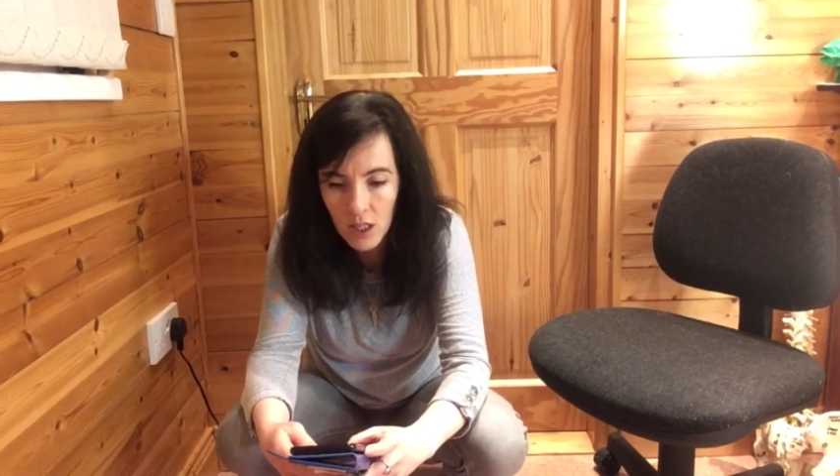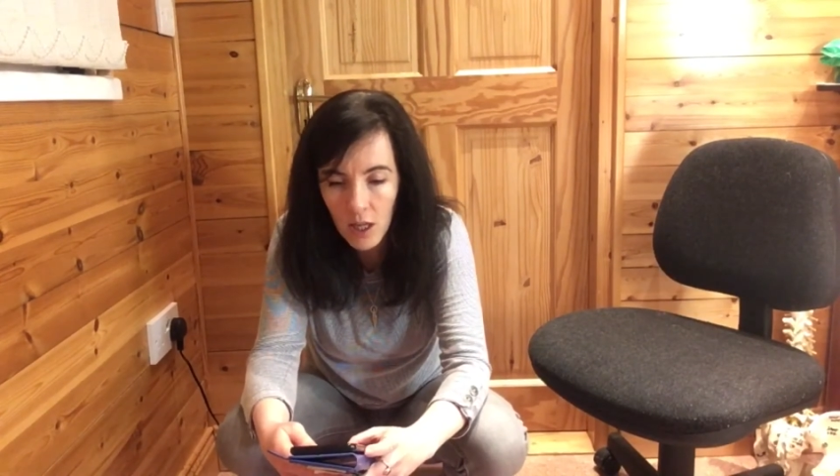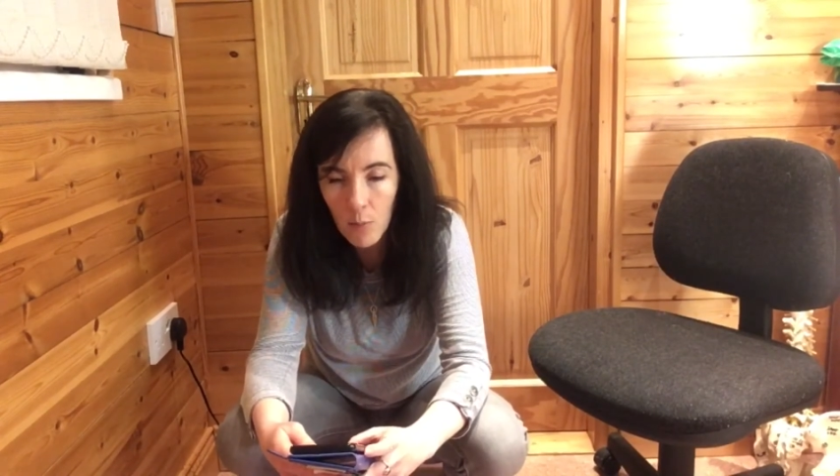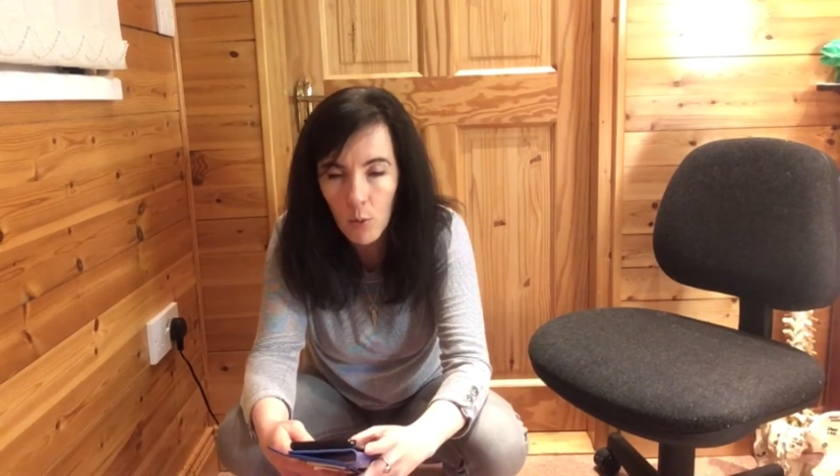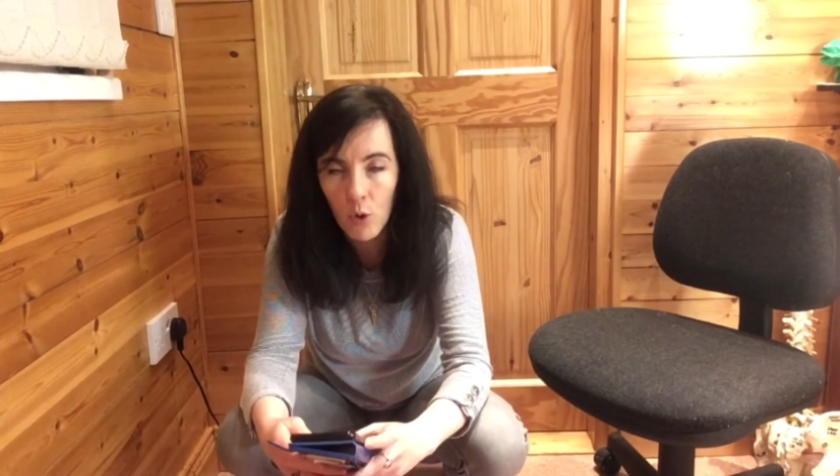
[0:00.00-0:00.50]

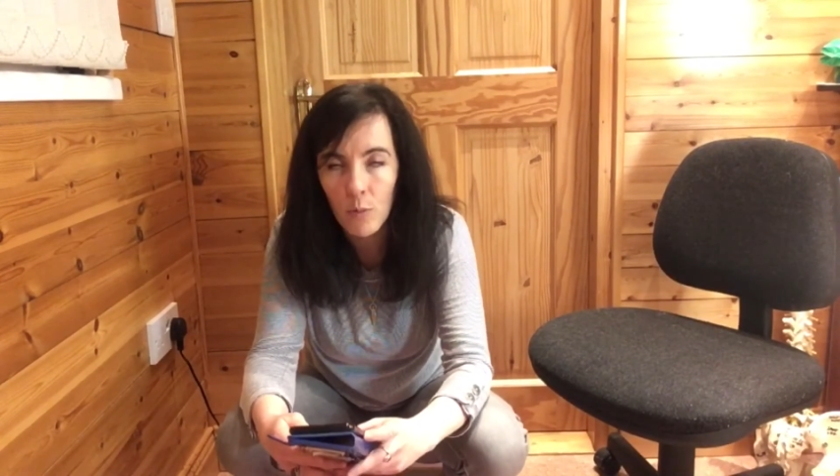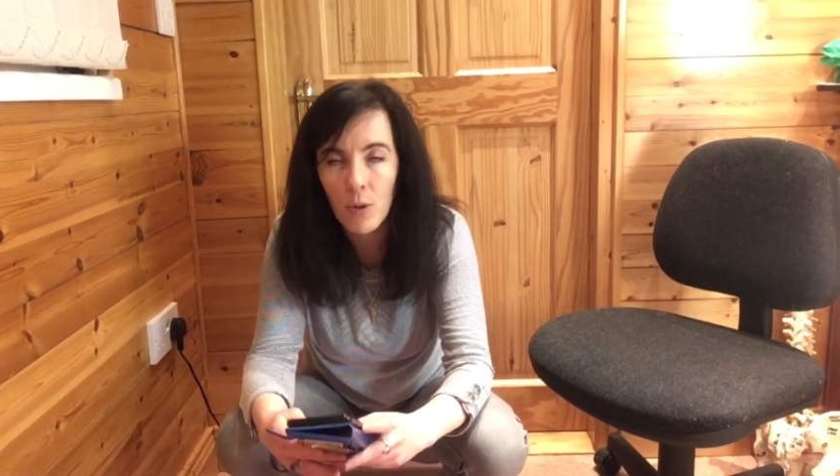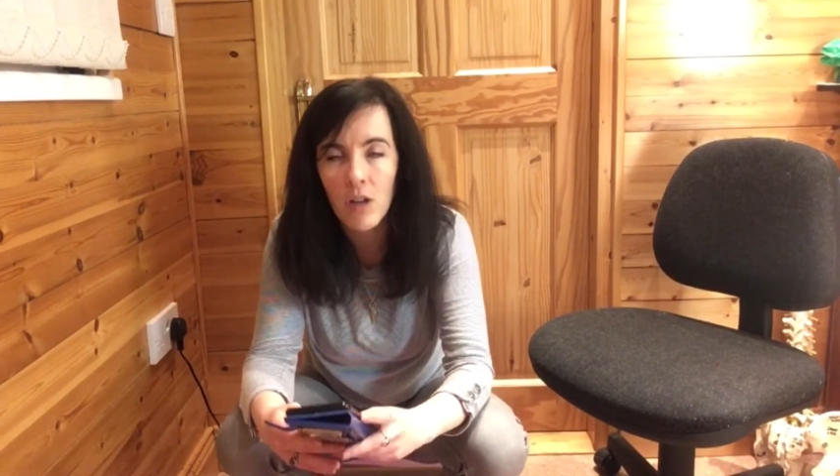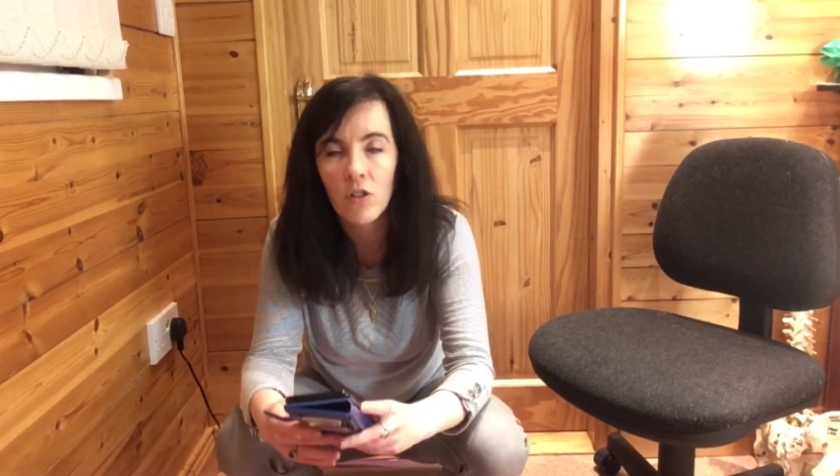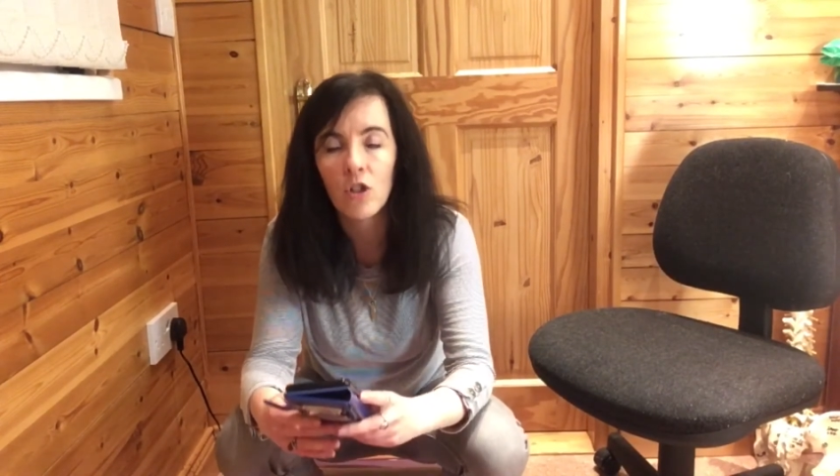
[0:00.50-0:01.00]
that poor
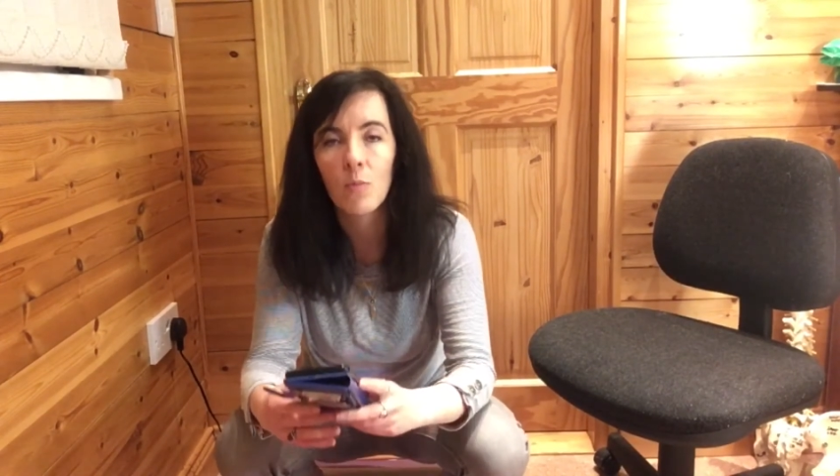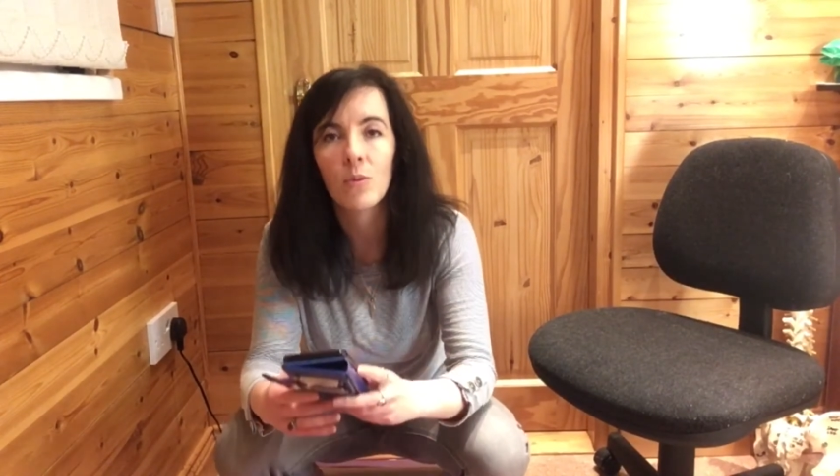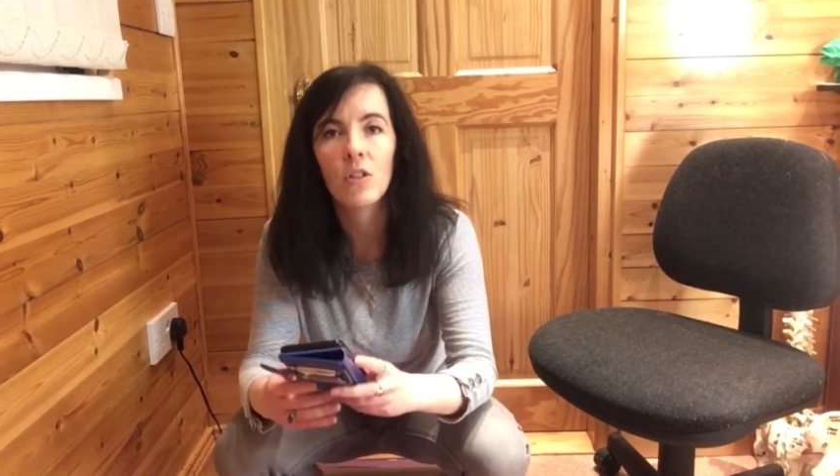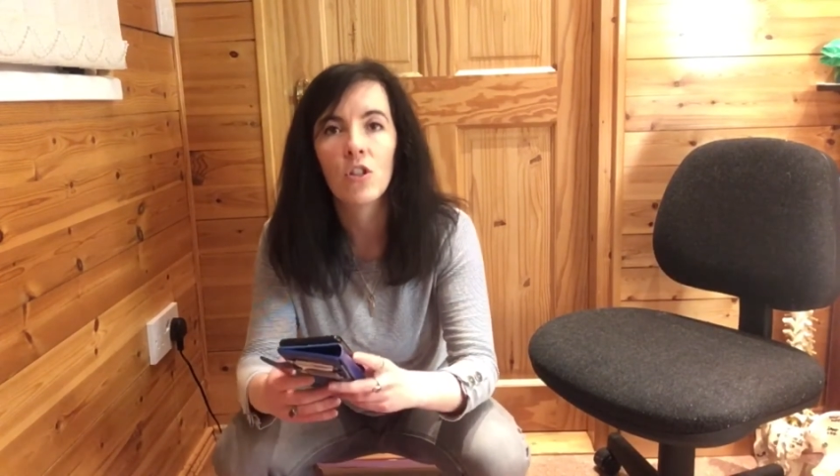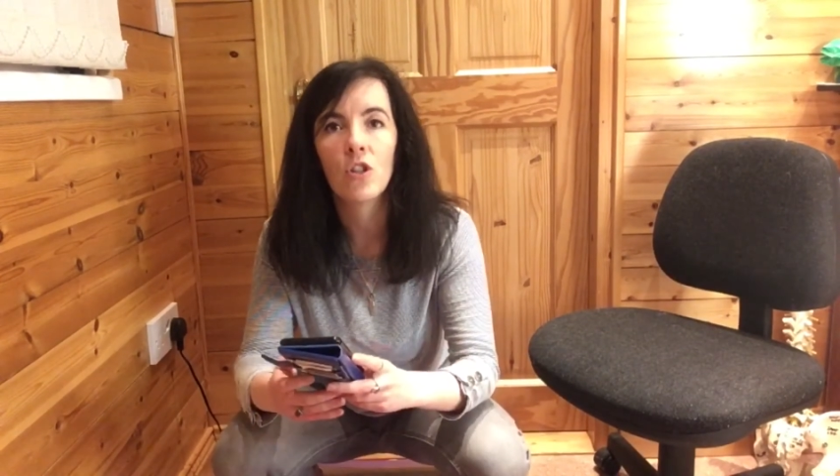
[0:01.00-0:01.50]
posture
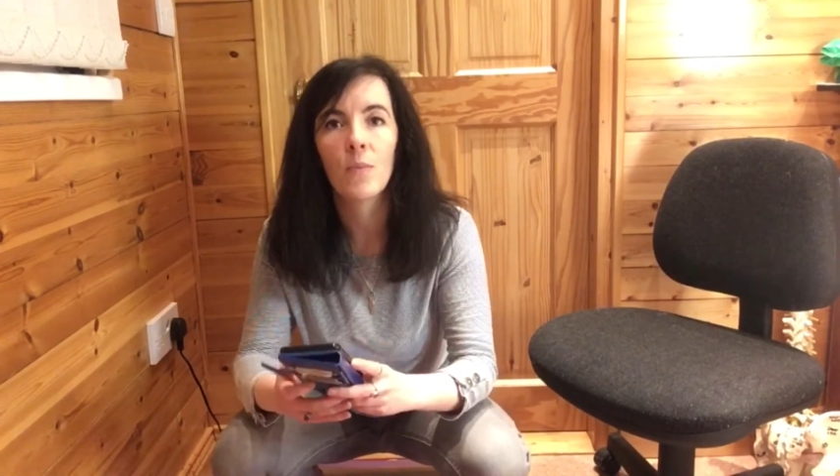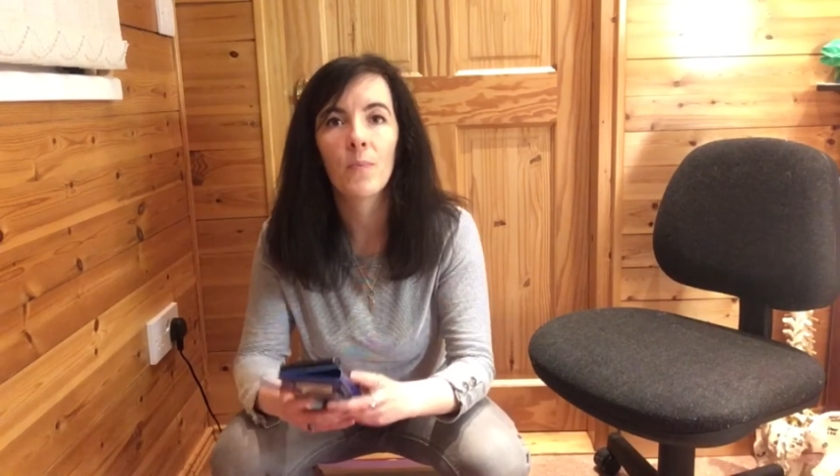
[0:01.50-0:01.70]
position.